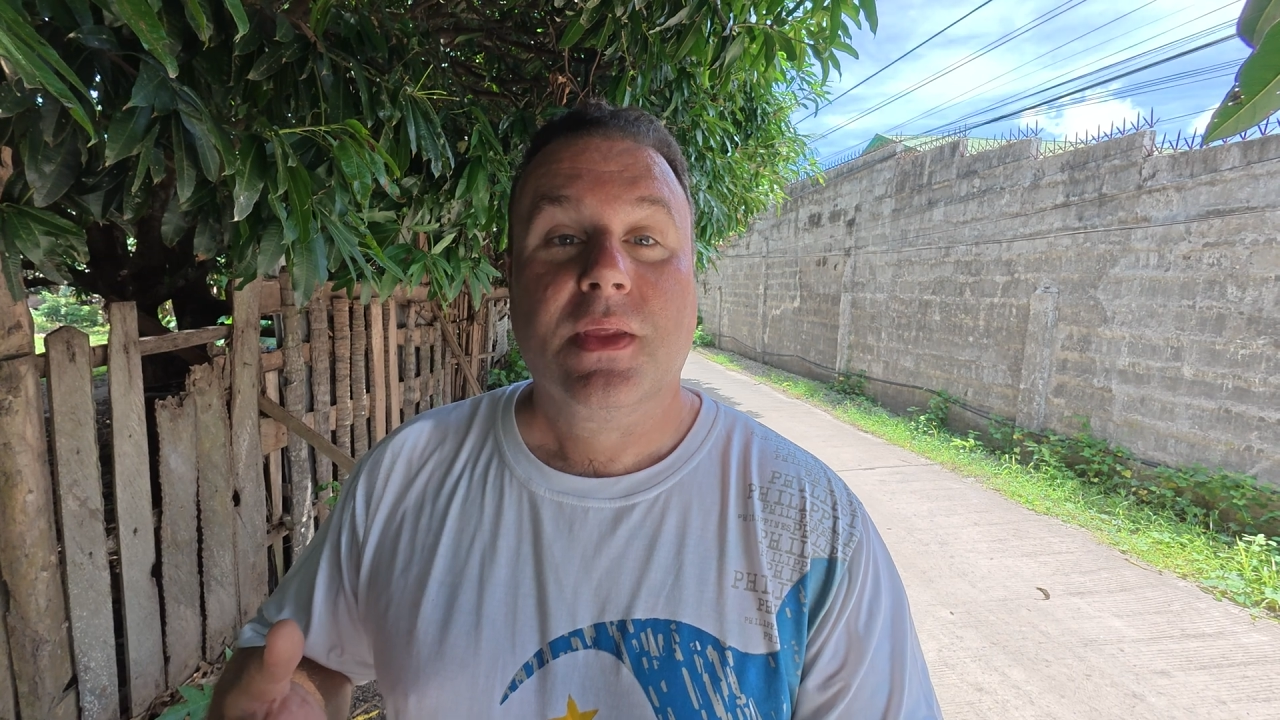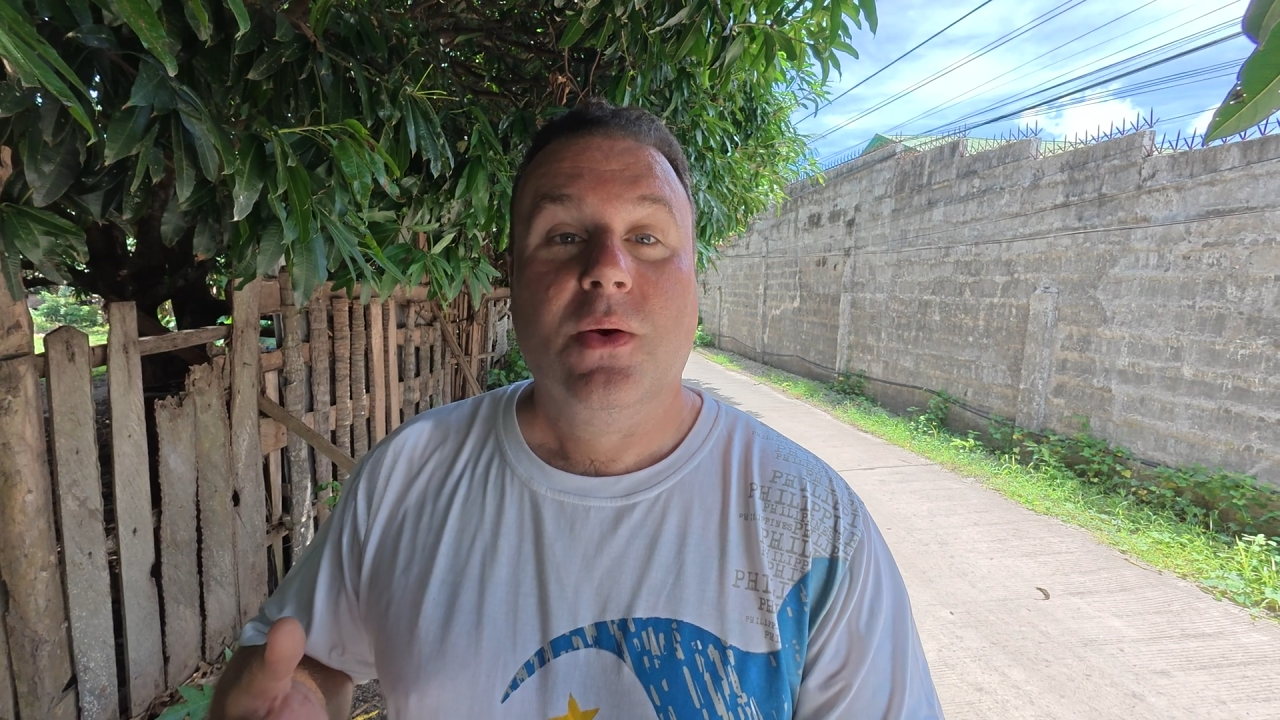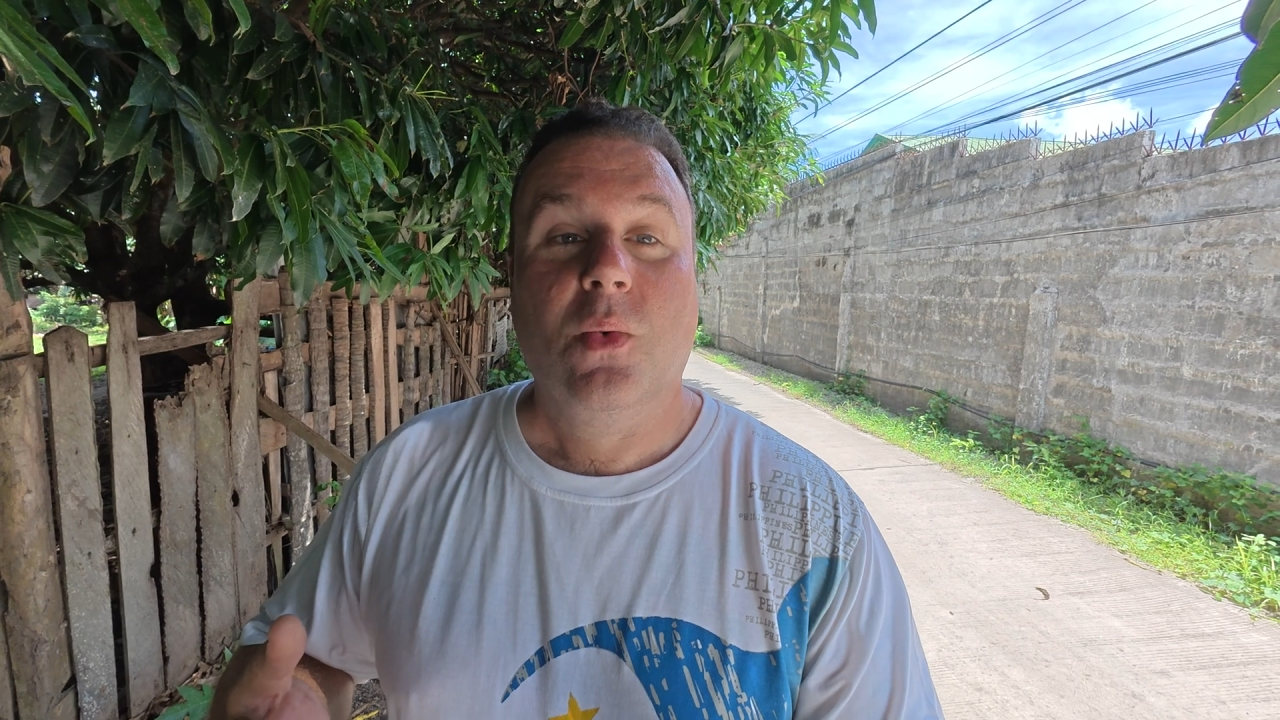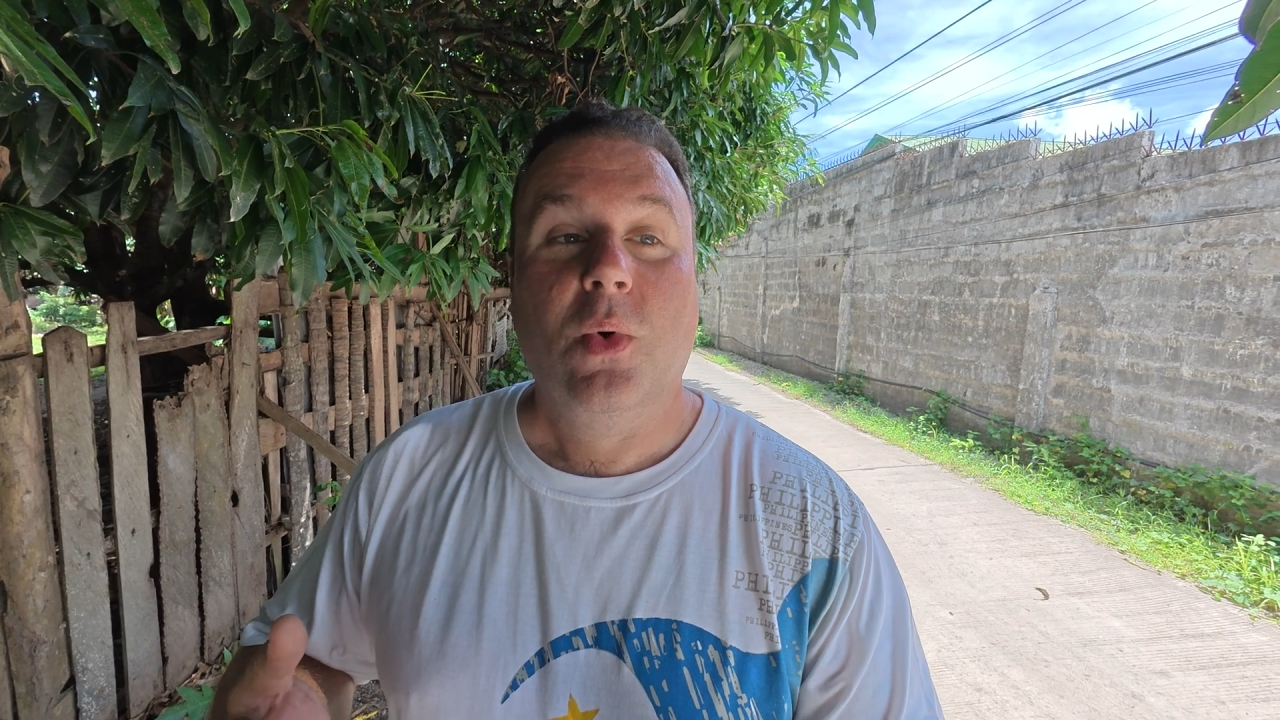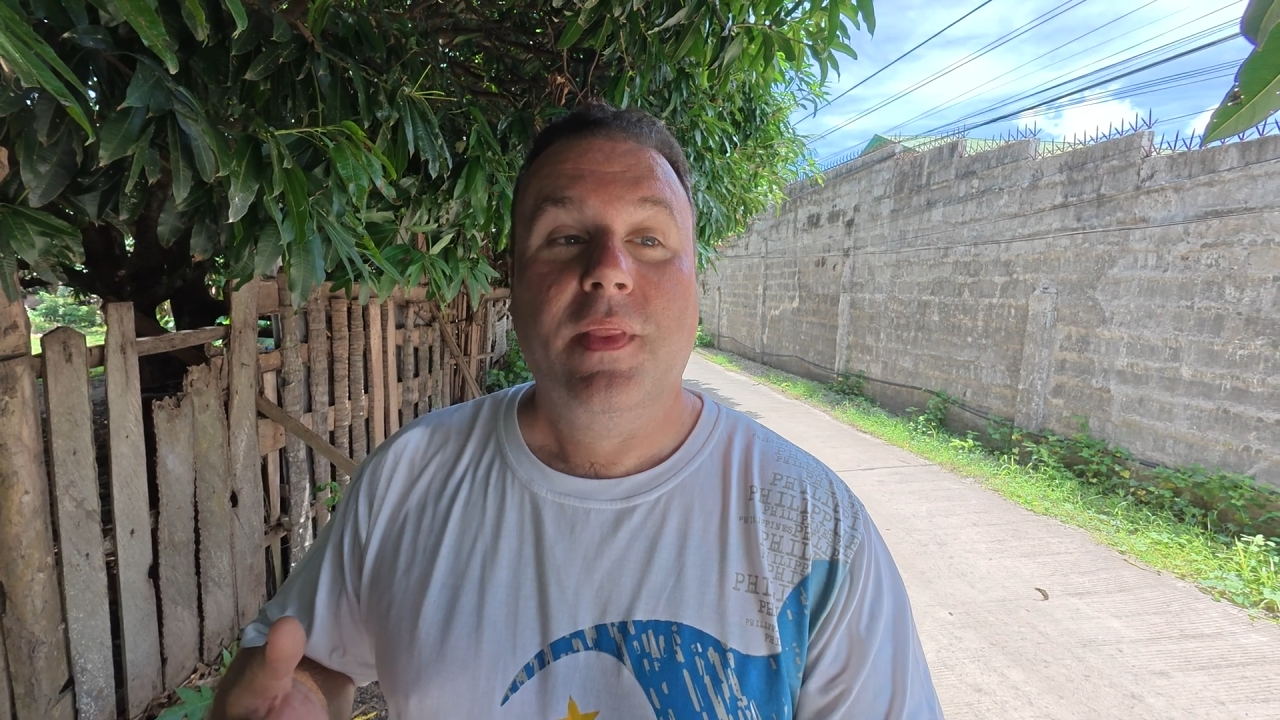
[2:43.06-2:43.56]

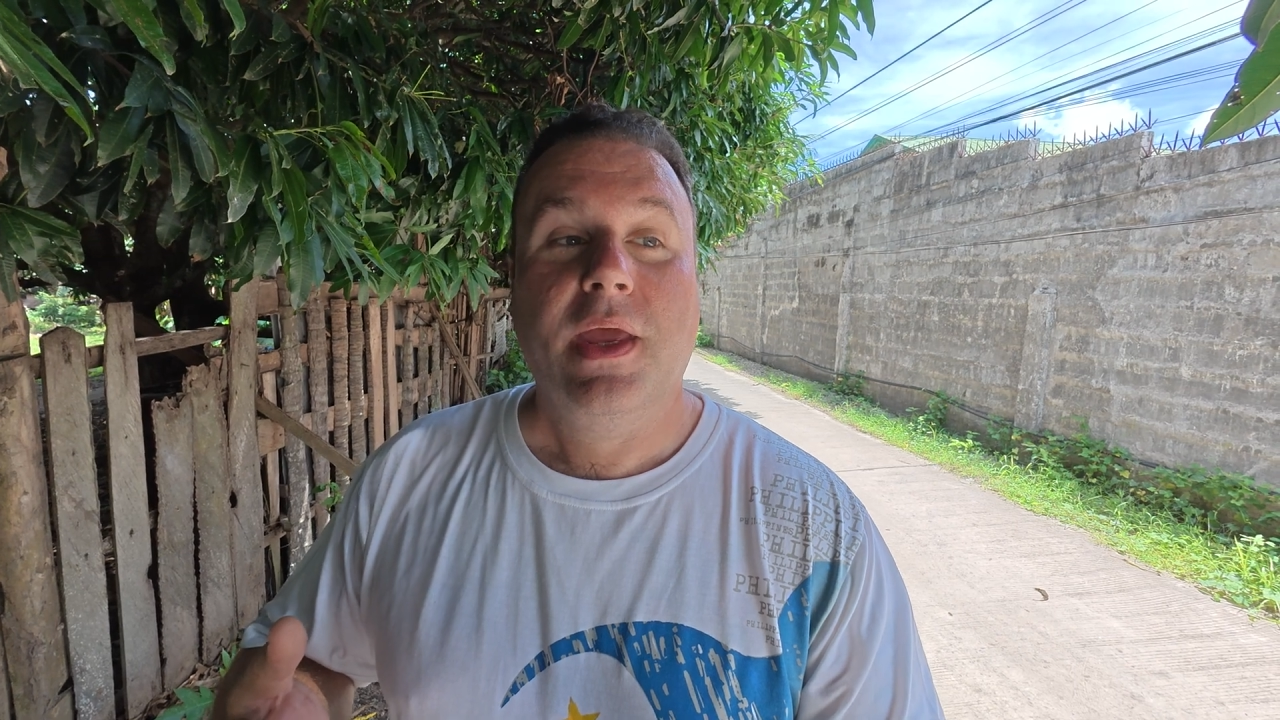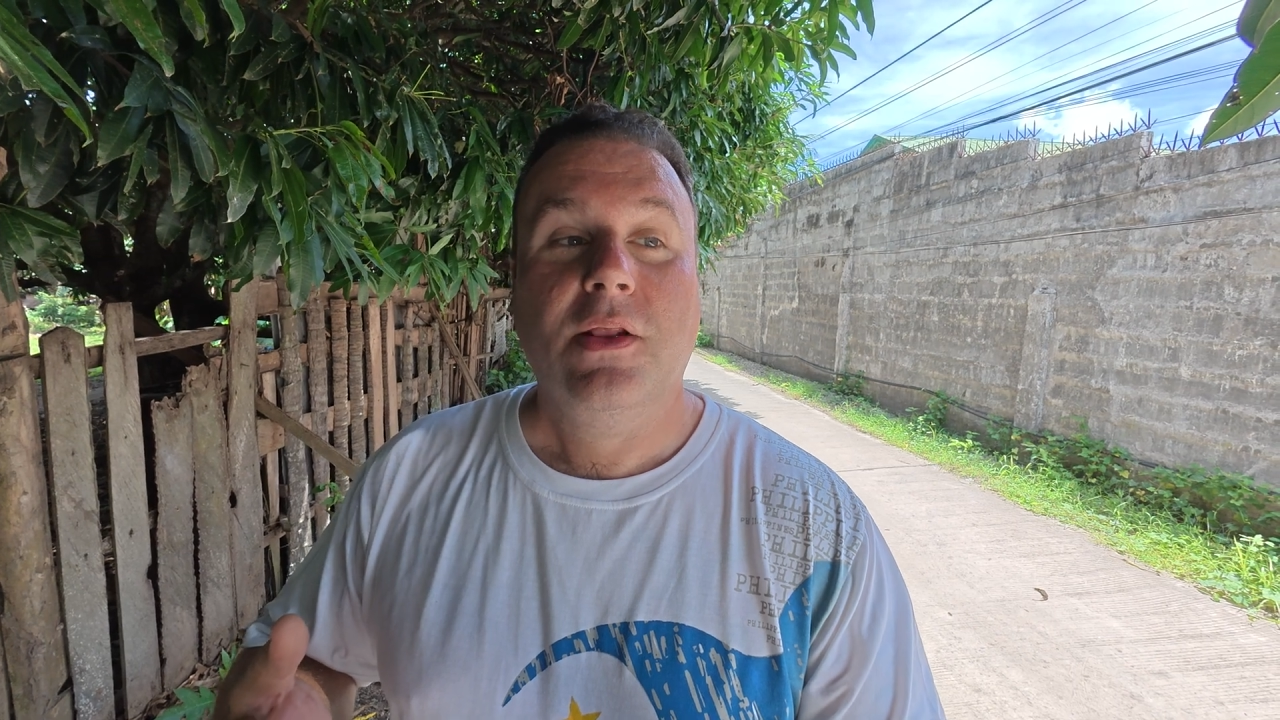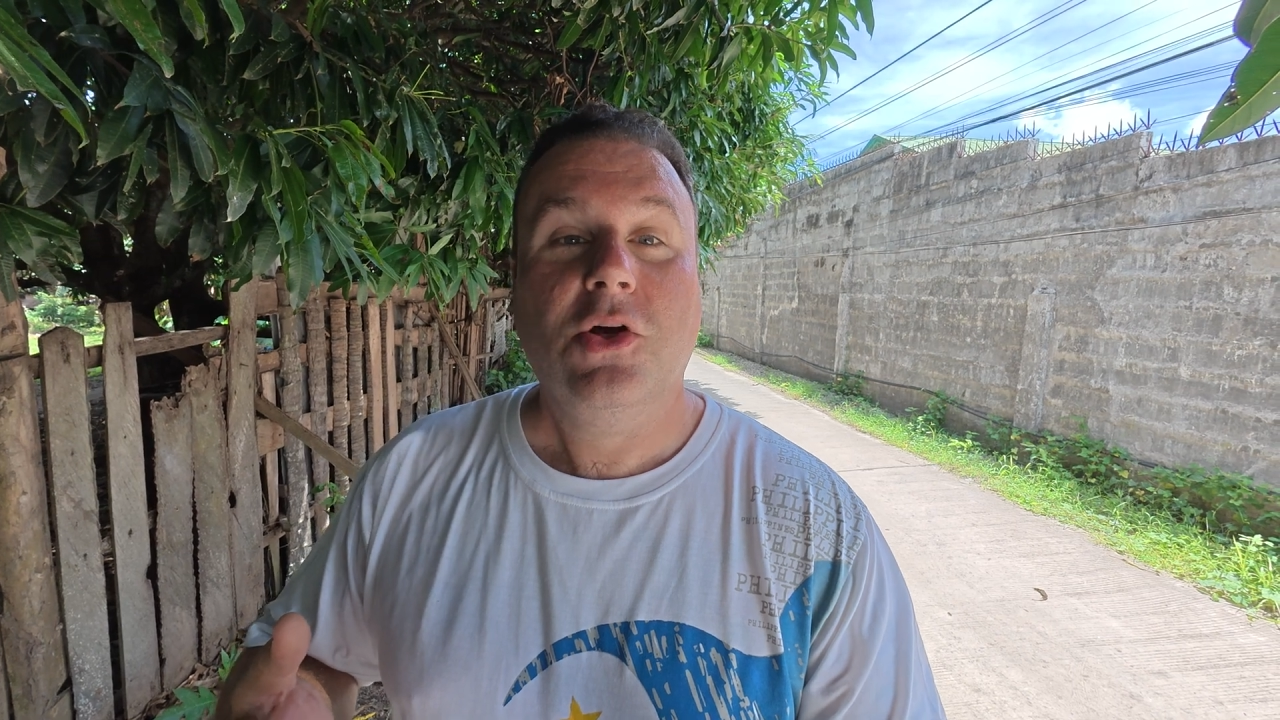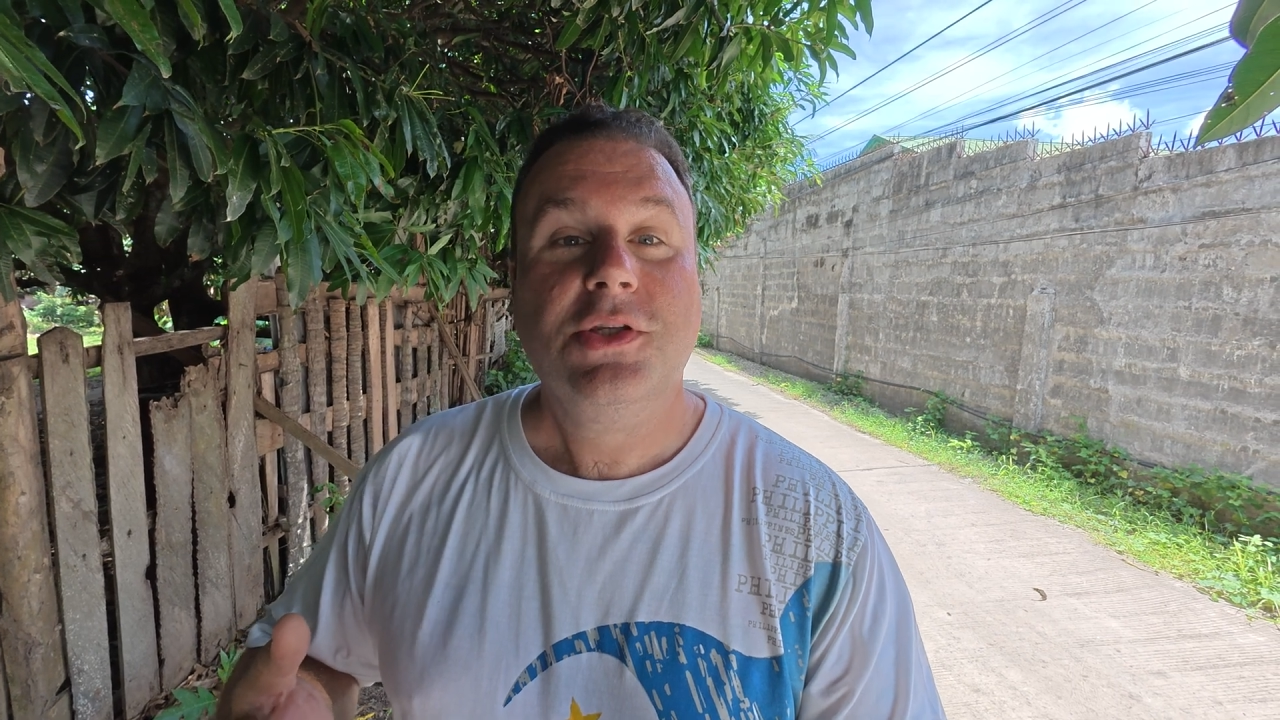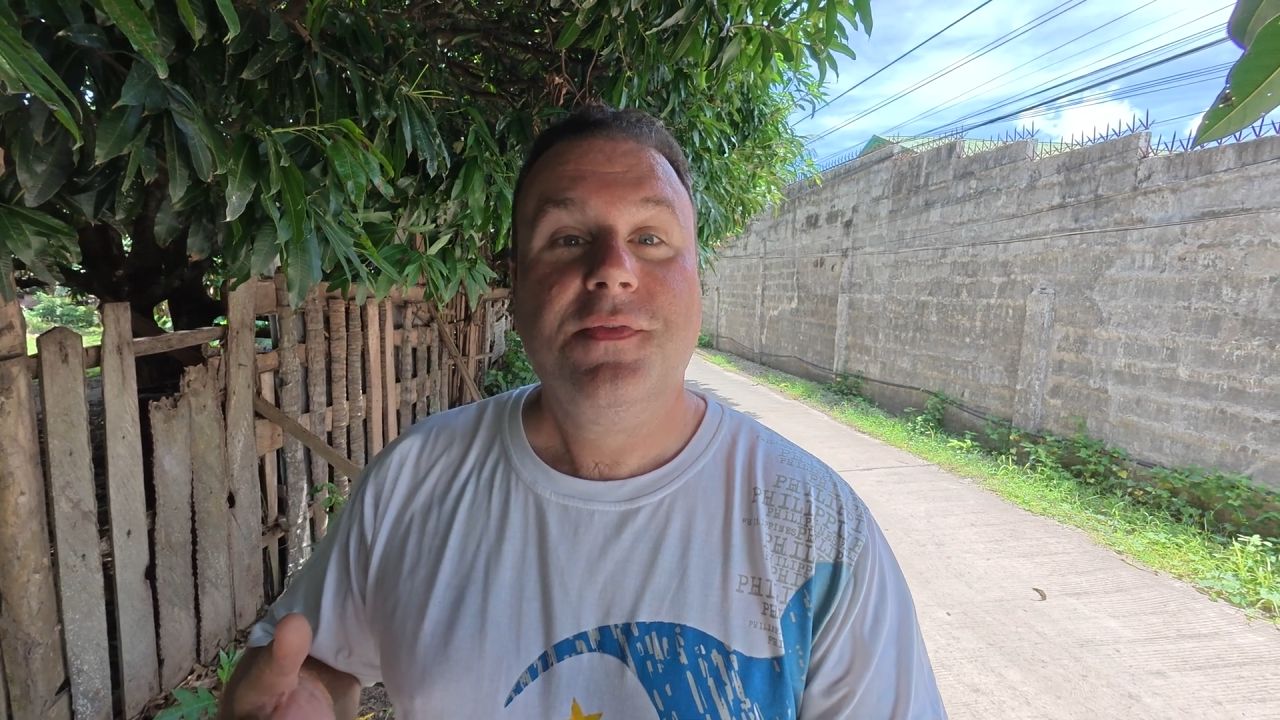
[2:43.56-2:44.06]
when they looked